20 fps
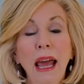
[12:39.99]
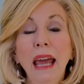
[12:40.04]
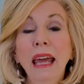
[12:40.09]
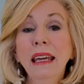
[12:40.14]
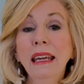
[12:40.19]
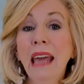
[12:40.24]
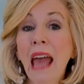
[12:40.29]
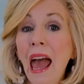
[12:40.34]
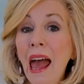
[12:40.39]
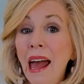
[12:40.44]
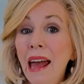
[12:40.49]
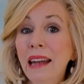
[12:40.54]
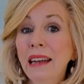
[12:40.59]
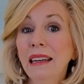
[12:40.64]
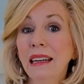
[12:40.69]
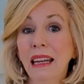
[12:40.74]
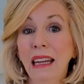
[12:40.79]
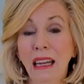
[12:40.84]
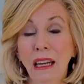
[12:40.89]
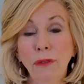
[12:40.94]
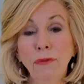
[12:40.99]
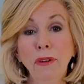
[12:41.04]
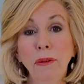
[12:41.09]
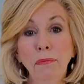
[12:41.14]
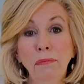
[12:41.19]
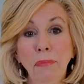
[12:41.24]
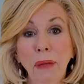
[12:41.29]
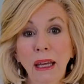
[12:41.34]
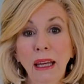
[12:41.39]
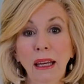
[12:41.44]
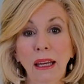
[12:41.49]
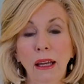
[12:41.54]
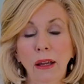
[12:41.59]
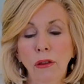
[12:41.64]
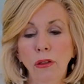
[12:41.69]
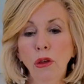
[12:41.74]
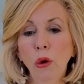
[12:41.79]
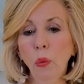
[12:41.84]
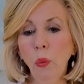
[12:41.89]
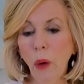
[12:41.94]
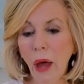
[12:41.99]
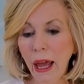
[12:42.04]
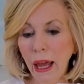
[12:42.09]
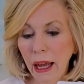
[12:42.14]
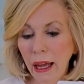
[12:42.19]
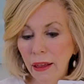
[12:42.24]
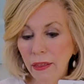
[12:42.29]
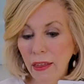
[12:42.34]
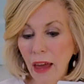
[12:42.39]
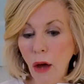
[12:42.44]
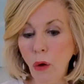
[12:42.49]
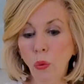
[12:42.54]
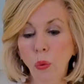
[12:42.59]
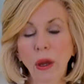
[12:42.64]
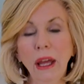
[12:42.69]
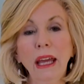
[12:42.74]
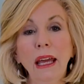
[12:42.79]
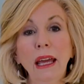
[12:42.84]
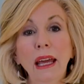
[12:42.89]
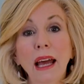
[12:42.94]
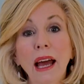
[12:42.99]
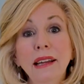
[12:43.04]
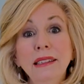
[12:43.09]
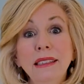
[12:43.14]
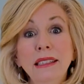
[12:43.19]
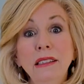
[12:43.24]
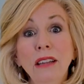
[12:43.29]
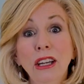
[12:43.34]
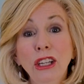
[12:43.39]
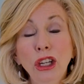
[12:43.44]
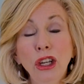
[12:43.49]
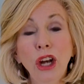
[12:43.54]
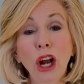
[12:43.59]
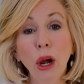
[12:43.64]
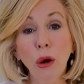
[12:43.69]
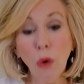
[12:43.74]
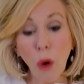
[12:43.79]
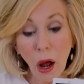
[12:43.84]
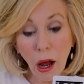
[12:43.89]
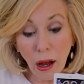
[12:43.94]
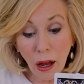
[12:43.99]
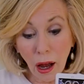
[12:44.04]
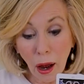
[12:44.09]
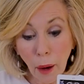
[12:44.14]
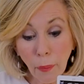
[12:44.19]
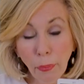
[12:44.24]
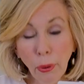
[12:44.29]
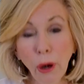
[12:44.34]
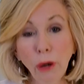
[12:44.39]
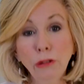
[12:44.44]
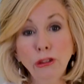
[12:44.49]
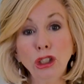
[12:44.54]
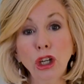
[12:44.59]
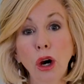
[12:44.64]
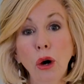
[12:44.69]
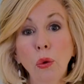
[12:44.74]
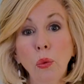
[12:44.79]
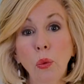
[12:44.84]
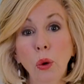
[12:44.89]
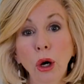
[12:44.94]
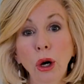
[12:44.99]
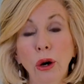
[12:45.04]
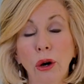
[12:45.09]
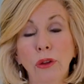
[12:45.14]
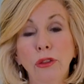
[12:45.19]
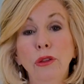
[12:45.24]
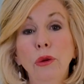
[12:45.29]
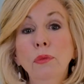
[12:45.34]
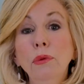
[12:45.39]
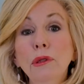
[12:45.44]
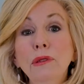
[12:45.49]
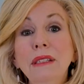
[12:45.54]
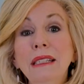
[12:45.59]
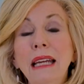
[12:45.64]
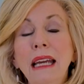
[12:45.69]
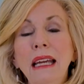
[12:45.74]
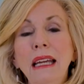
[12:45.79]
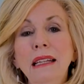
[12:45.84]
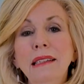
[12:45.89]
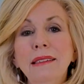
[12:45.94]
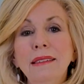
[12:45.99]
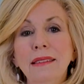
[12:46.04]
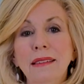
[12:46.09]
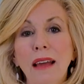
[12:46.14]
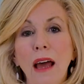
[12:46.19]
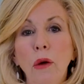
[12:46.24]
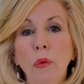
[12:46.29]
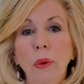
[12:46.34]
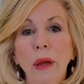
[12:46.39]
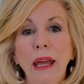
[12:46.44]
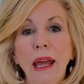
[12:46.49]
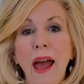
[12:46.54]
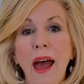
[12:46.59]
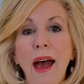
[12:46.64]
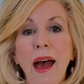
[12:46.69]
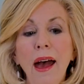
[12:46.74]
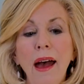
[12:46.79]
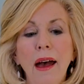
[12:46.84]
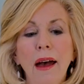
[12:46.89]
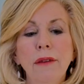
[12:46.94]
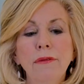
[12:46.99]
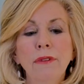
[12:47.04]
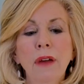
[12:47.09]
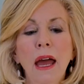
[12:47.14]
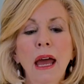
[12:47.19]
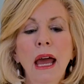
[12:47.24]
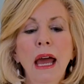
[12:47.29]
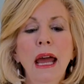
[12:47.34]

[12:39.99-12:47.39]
It can even be the way that we, approach our work, the routines that we have.